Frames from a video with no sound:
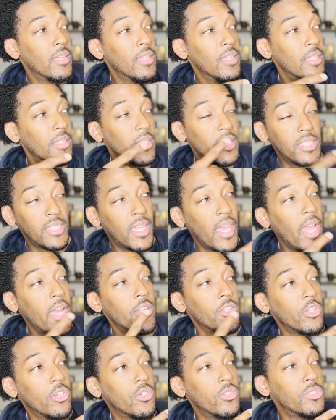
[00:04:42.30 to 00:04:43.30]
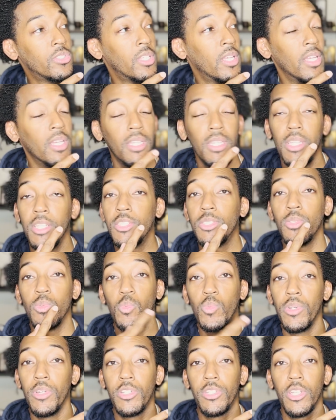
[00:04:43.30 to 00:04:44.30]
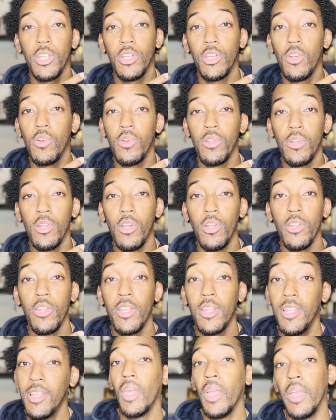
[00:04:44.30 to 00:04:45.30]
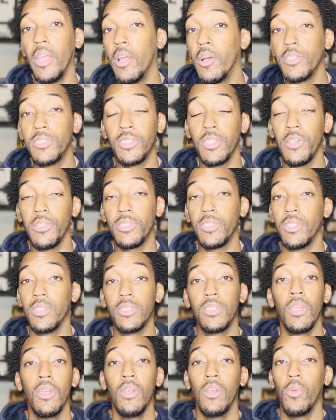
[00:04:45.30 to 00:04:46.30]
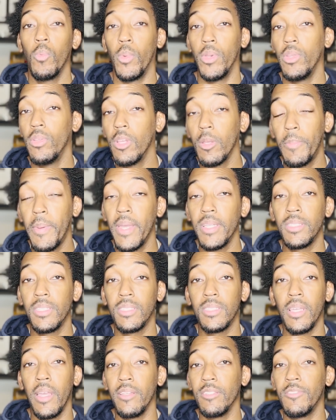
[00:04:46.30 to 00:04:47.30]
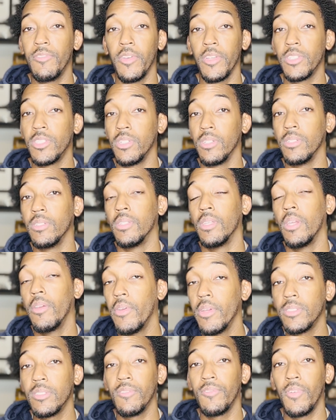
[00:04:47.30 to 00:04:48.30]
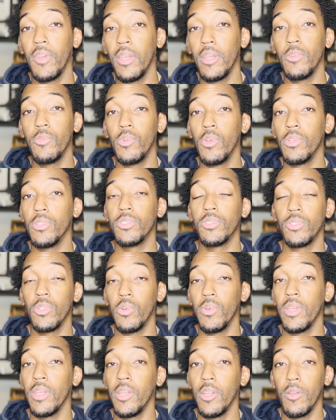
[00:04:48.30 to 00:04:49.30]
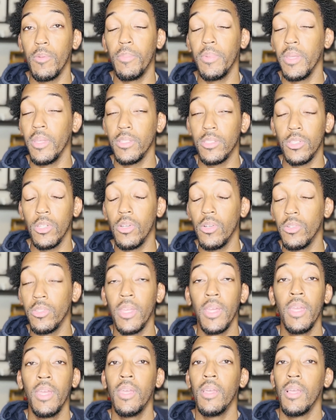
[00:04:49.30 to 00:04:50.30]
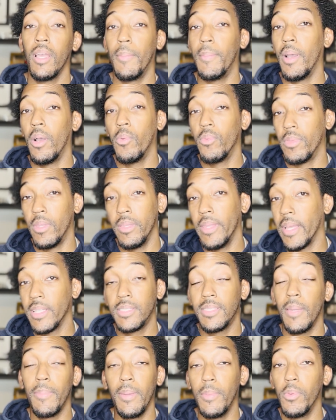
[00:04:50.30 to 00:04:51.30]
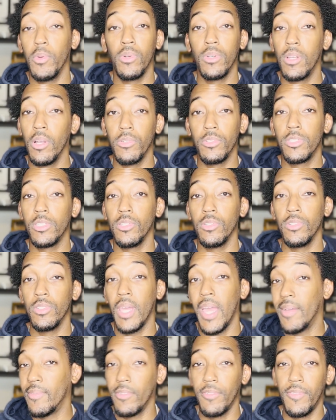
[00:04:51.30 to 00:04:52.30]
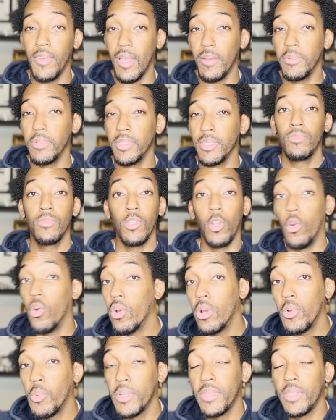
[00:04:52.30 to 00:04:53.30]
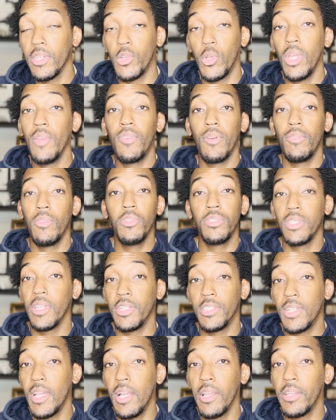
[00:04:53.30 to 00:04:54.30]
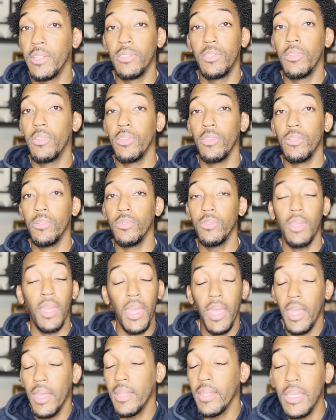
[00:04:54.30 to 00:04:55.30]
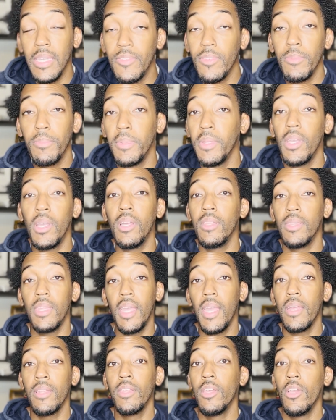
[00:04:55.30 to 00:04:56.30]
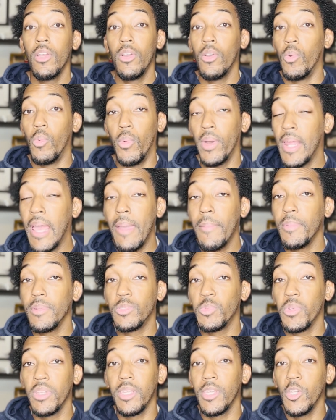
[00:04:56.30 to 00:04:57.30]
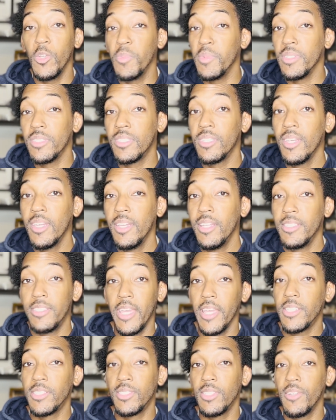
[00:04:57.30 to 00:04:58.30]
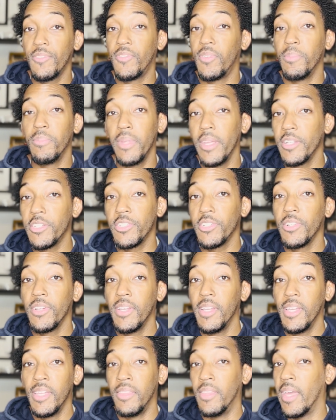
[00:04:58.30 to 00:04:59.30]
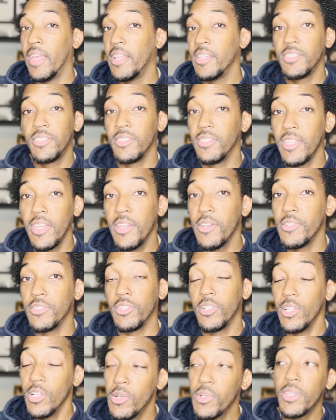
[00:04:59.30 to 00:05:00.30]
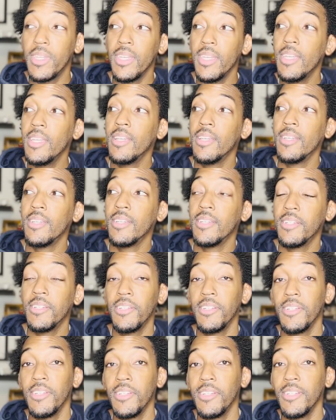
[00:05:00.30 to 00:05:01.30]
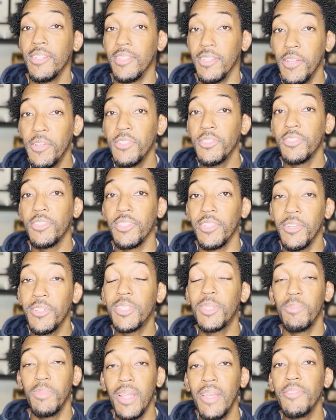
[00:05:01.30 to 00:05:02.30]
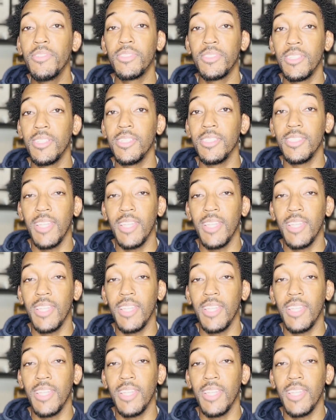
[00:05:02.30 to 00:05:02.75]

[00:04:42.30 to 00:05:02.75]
This cat knows there's some weird shit going on. In all seriousness, when you look past the science fiction, there is a very real story here being told about the lengths that people will go to have a family, or what the grief of losing a child can do to you. And even beyond that, what happens when humans take stuff from nature that isn't theirs. Low key, There's some levels to this.